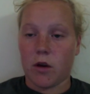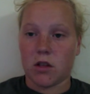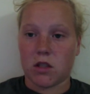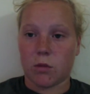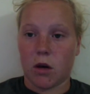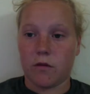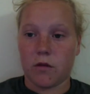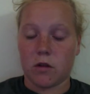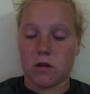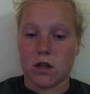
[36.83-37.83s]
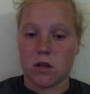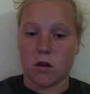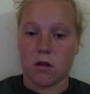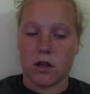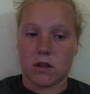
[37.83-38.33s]
other smartphones that
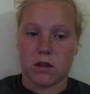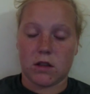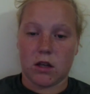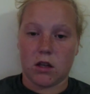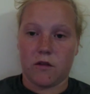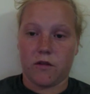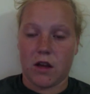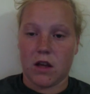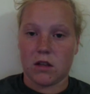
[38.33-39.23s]
don't necessarily fit